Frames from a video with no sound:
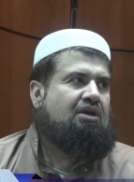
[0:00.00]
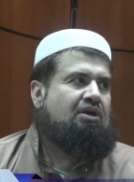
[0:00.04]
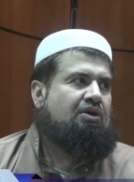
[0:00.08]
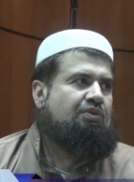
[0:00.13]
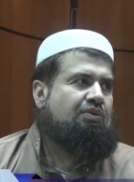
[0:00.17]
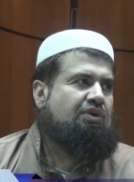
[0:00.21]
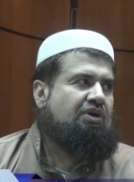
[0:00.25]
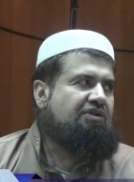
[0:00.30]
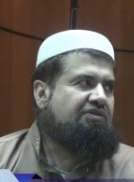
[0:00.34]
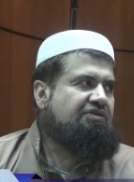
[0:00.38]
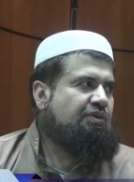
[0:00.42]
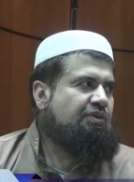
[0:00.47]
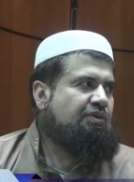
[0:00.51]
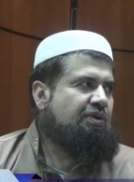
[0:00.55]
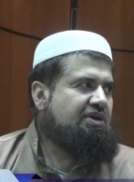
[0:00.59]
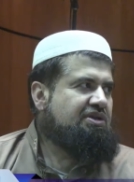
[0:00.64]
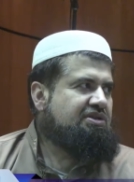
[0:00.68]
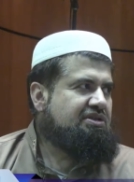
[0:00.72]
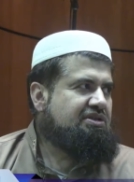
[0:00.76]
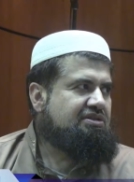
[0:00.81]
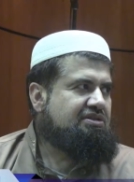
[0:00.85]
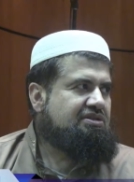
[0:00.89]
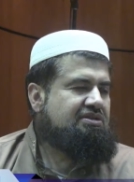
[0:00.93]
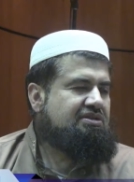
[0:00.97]
One of the
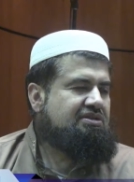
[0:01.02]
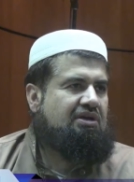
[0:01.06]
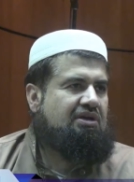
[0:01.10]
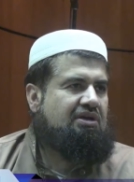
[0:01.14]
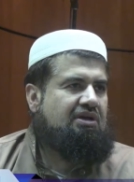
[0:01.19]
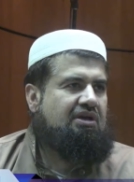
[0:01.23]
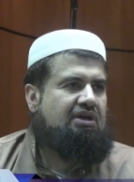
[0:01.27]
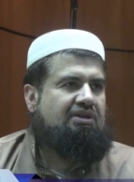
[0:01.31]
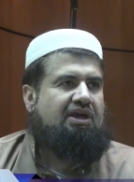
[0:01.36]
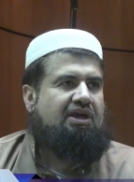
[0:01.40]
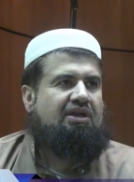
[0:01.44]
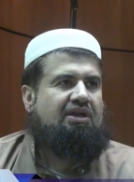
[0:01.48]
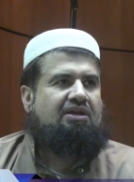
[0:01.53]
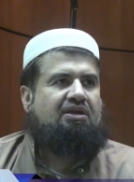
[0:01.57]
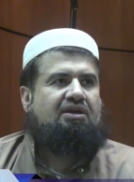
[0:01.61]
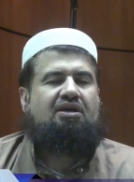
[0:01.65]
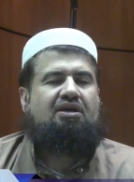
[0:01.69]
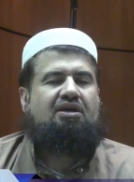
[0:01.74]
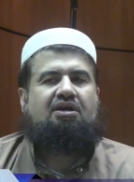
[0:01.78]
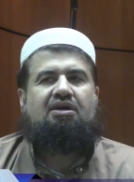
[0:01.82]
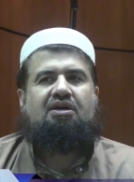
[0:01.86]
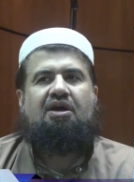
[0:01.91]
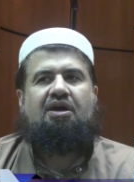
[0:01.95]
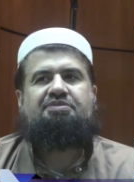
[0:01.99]
questions
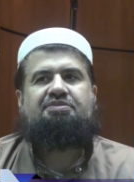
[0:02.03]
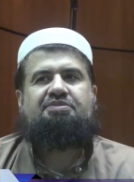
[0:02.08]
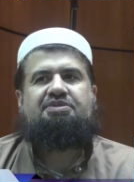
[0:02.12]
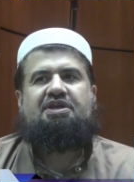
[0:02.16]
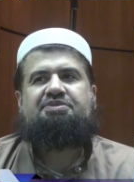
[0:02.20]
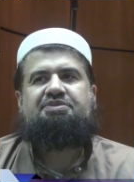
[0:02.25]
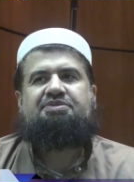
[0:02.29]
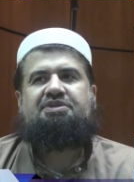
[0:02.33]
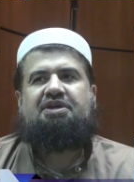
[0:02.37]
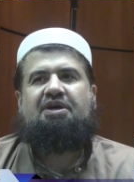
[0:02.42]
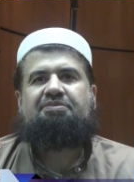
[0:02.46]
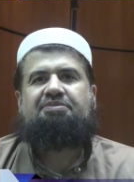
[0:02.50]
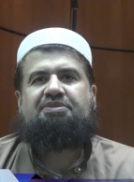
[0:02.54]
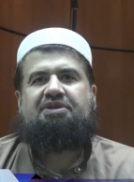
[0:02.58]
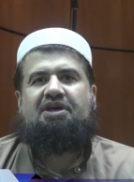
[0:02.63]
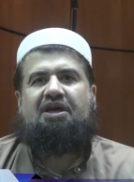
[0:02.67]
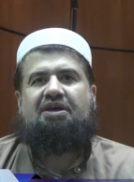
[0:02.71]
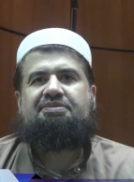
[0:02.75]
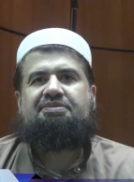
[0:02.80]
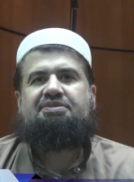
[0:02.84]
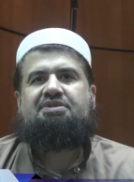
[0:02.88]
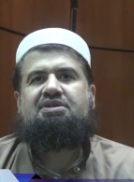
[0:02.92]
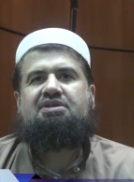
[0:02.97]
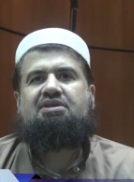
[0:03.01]
that comes up
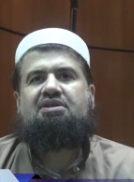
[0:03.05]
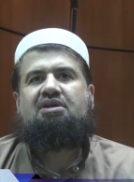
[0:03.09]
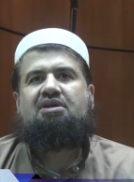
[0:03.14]
sometimes